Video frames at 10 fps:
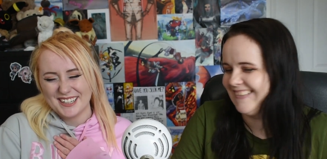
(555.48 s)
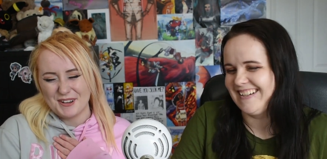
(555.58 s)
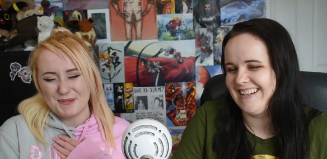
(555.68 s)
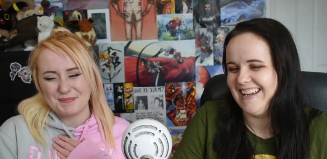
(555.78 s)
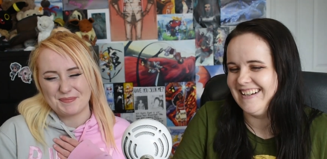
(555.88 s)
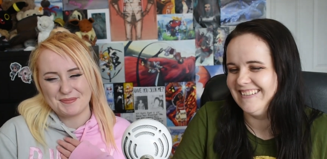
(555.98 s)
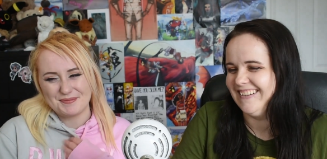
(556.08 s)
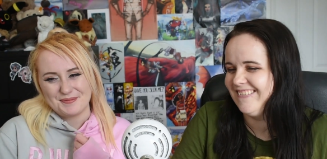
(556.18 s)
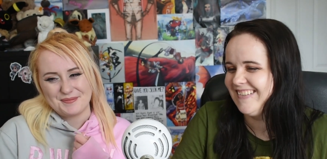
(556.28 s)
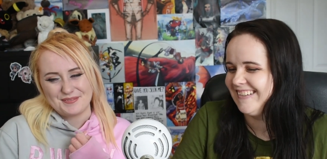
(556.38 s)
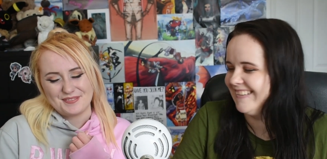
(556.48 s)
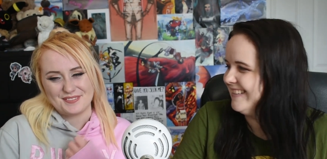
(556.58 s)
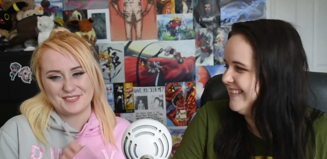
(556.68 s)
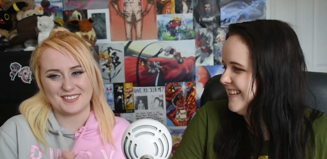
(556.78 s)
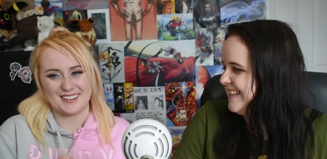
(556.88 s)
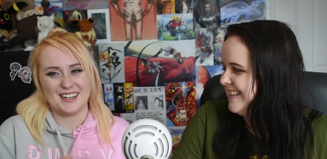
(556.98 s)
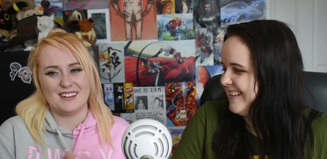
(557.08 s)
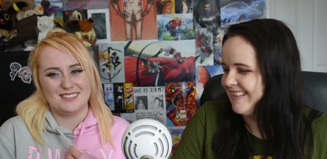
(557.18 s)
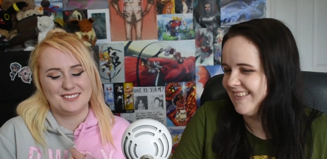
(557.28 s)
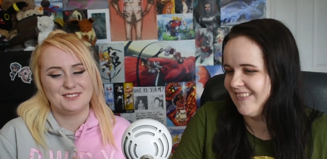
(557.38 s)
Speaker 1: which I kind of love too. Yeah,
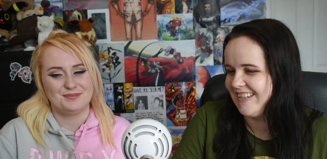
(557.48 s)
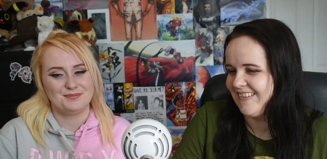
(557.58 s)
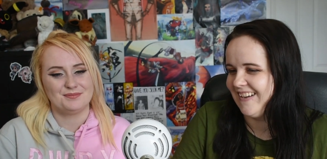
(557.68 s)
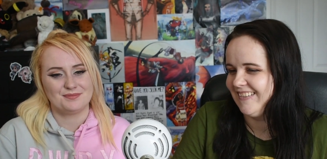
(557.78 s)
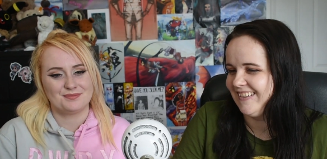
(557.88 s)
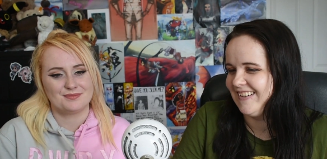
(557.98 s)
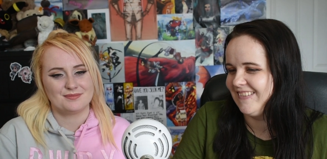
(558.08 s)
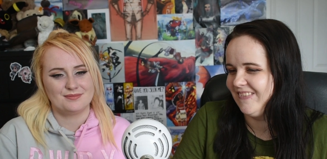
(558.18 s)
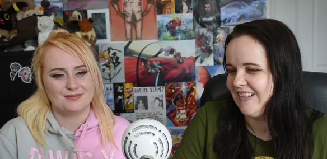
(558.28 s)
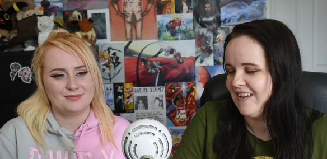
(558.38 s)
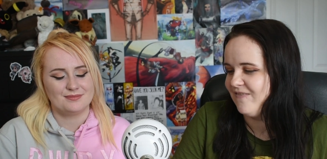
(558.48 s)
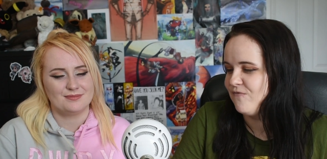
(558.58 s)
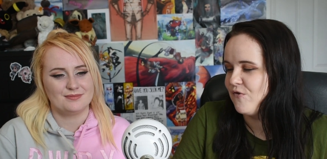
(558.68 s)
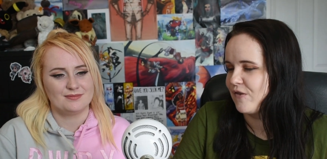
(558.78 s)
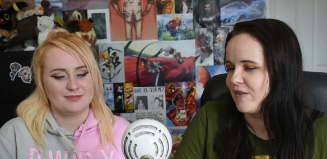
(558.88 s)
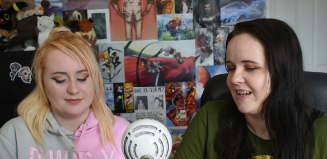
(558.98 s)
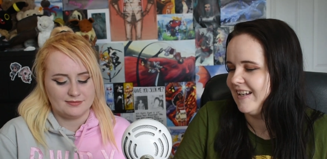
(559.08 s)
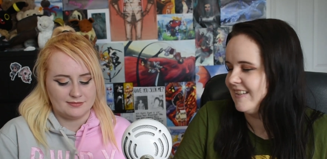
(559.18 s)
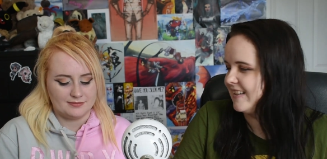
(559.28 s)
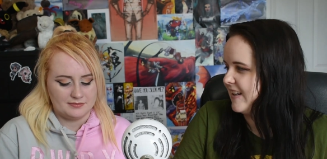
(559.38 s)
because it means we have to like play a more of a
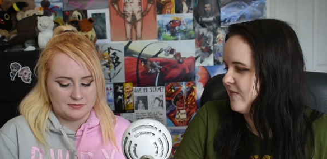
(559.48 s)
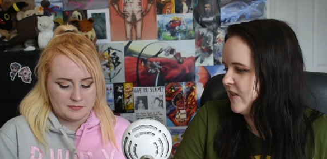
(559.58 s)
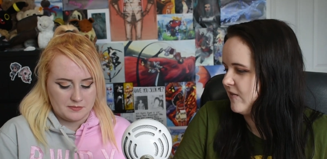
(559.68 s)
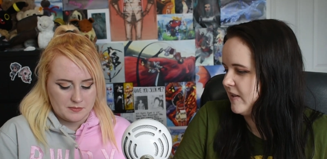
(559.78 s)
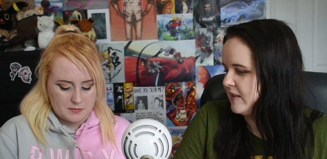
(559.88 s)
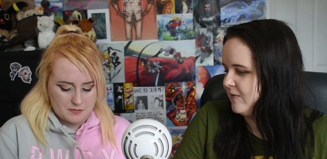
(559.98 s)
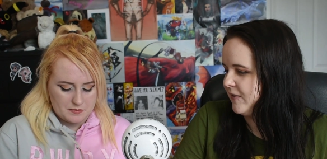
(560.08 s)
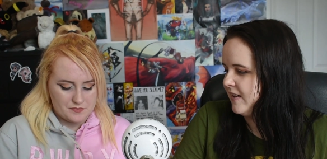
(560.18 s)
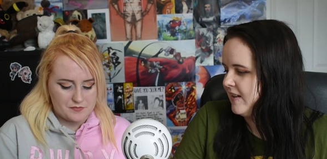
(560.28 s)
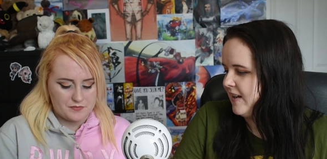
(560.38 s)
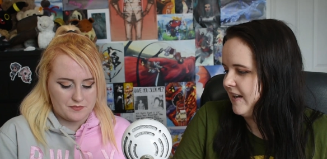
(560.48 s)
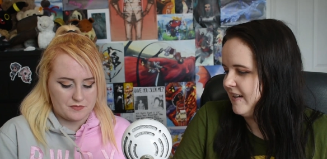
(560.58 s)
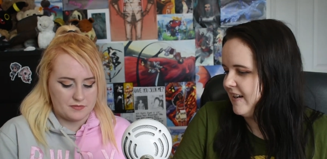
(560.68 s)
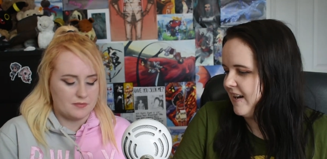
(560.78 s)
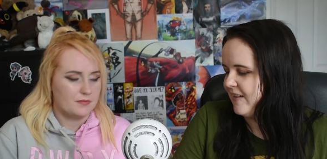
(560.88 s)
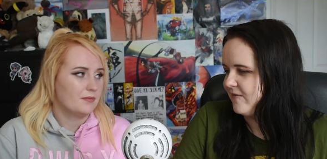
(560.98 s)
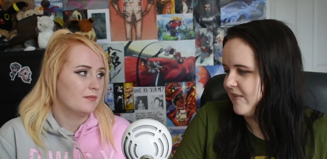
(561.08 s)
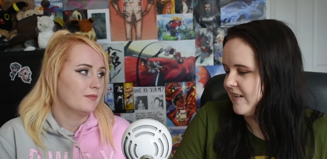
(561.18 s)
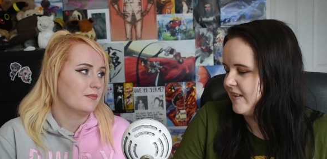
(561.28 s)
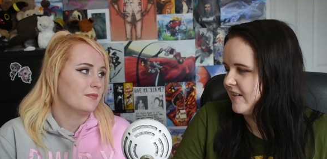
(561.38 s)
guessing game with Weiss. But I, I'm
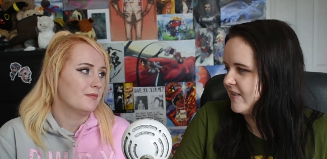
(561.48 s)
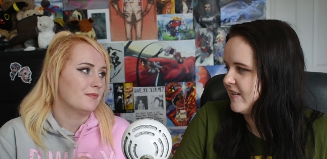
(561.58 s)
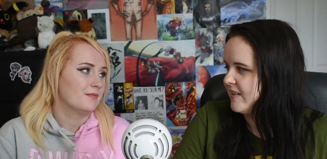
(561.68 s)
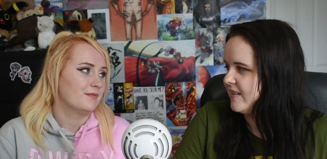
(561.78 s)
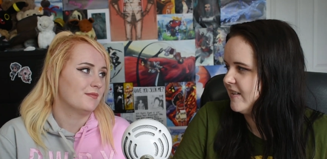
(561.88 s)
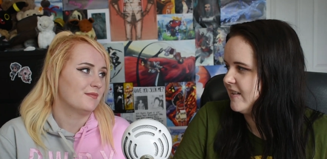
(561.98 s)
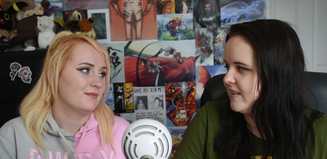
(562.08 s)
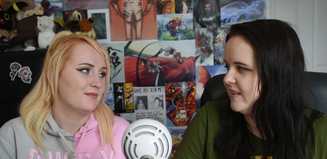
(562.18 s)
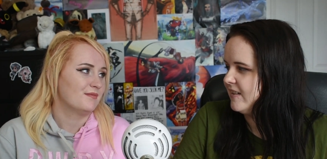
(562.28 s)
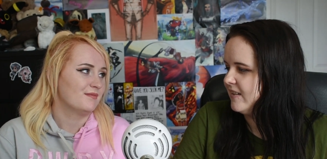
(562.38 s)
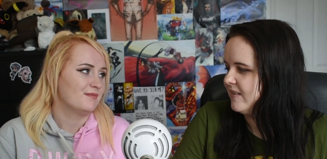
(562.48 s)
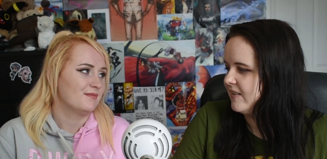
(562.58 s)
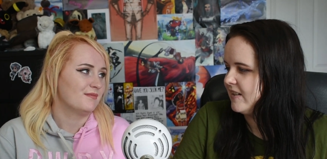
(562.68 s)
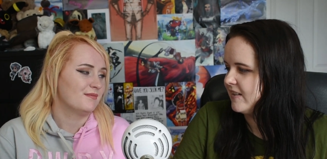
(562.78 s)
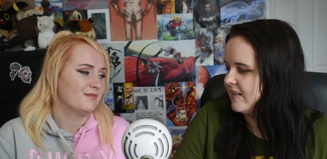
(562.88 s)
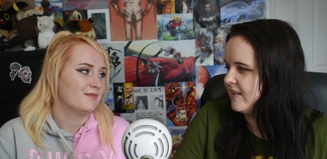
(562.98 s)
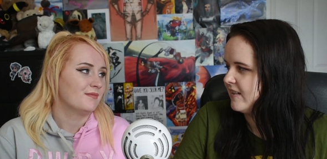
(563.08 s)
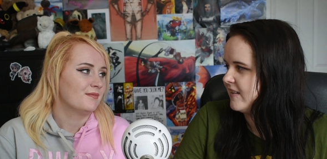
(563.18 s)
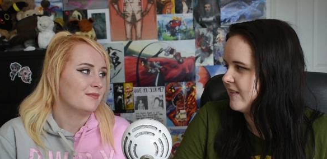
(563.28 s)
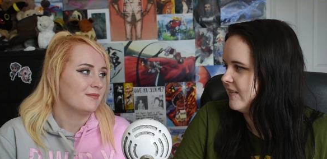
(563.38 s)
very interested to see Weiss's
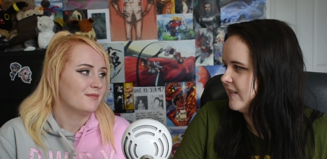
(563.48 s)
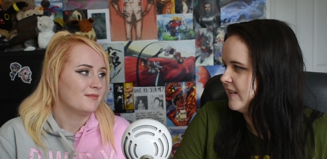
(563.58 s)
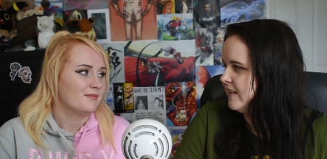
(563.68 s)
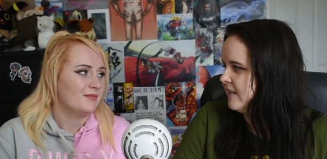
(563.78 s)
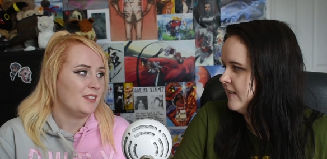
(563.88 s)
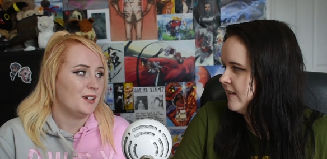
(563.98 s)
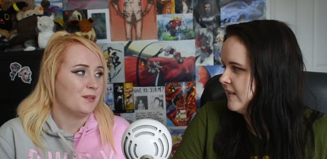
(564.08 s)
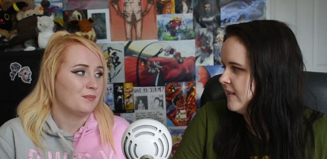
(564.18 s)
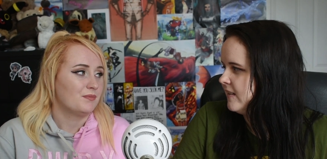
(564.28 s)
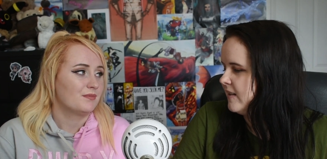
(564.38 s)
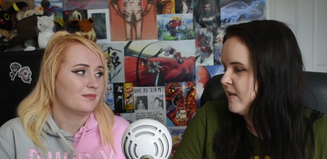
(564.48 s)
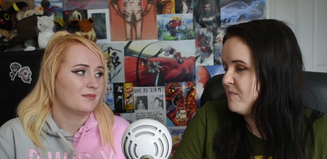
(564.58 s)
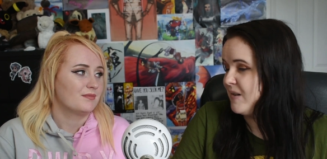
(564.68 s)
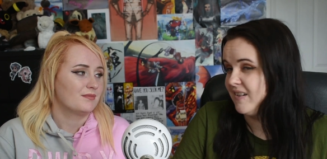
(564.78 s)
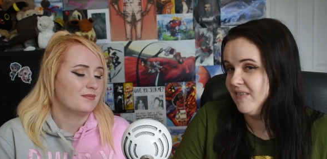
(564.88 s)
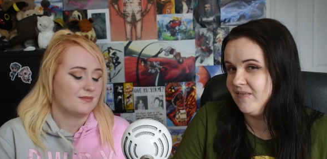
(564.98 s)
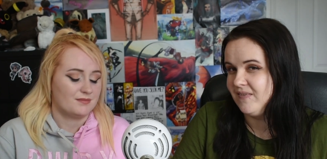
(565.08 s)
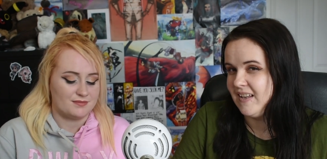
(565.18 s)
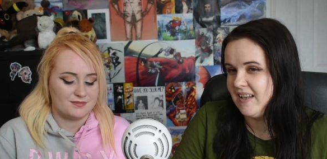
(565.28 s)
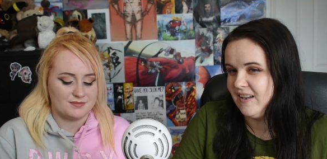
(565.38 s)
story. Yeah, but
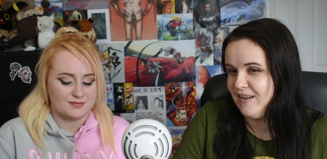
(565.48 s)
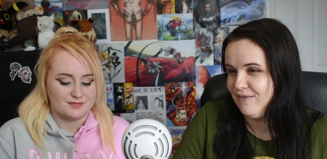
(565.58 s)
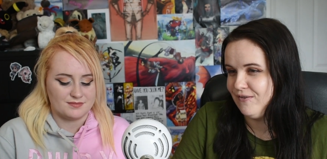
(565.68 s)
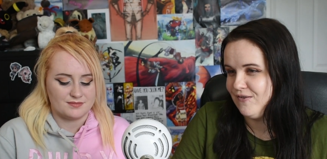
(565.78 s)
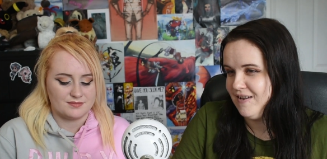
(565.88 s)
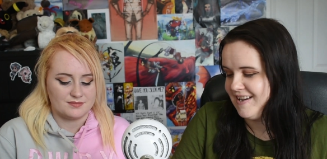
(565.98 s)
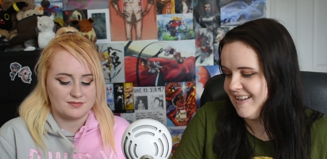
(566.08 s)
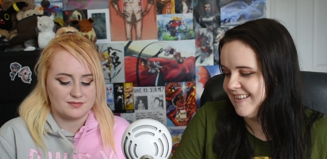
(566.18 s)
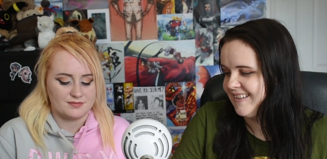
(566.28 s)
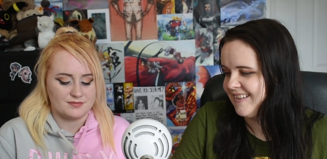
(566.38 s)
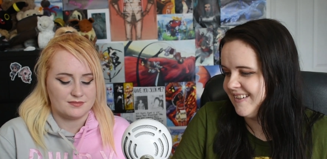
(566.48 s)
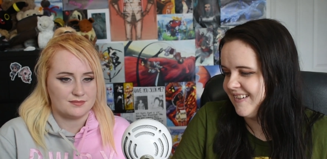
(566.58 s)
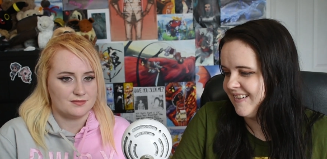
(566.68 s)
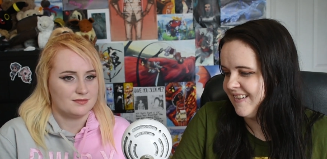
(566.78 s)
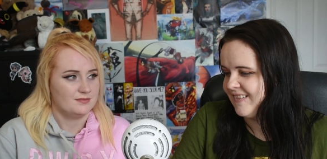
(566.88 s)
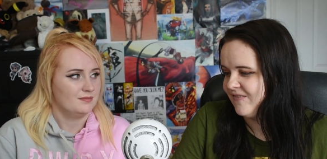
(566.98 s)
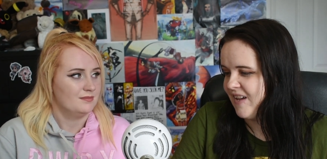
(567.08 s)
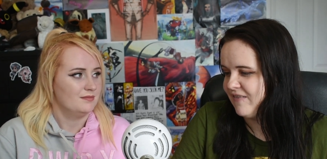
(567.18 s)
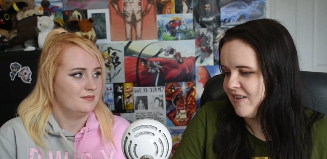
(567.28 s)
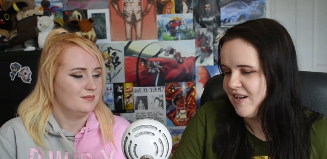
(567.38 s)
uh, if you guys um,
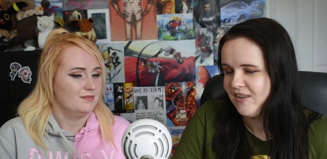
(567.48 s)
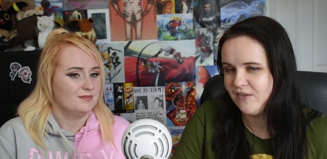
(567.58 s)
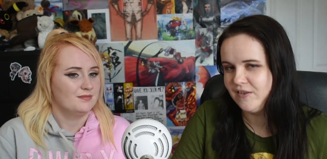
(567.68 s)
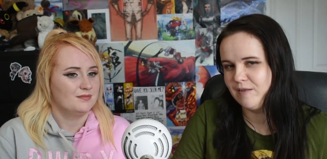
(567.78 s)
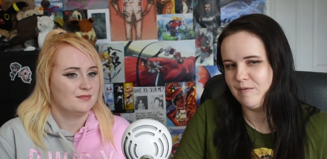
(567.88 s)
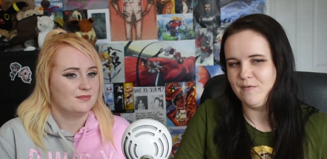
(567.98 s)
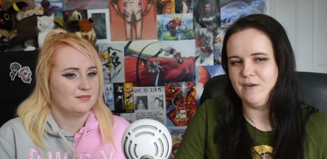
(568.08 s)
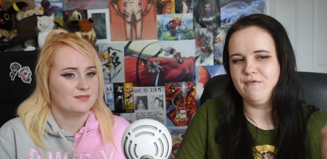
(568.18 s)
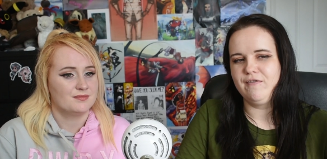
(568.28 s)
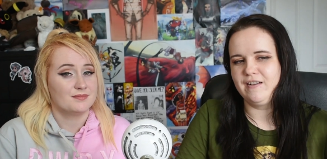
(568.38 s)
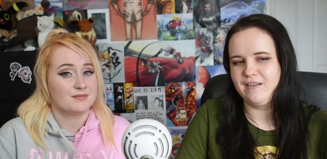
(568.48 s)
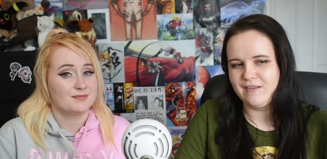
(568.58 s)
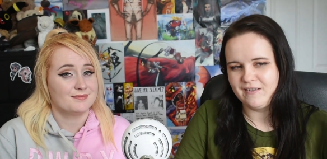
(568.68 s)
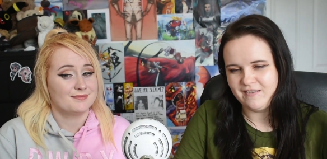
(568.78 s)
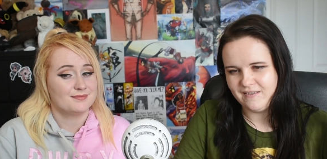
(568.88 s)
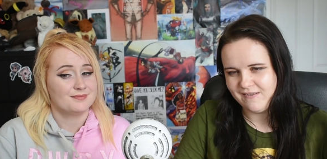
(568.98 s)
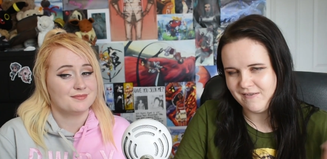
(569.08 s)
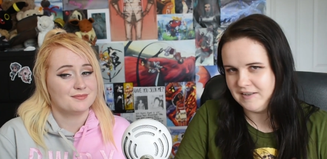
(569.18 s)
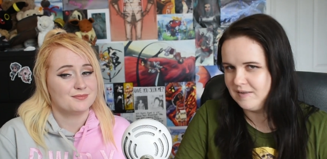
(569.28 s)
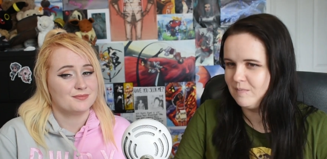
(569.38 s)
have any thoughts about where you think
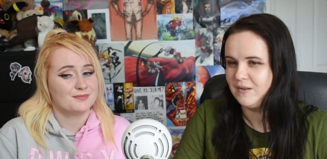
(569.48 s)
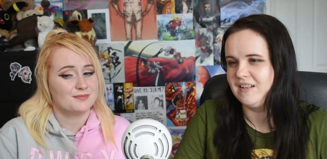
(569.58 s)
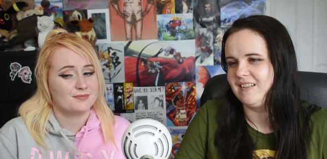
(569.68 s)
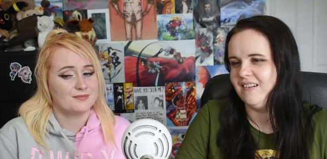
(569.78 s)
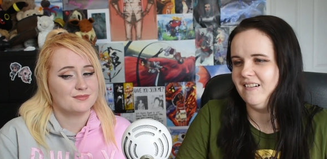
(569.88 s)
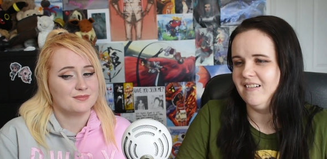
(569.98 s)
Weiss and Blake's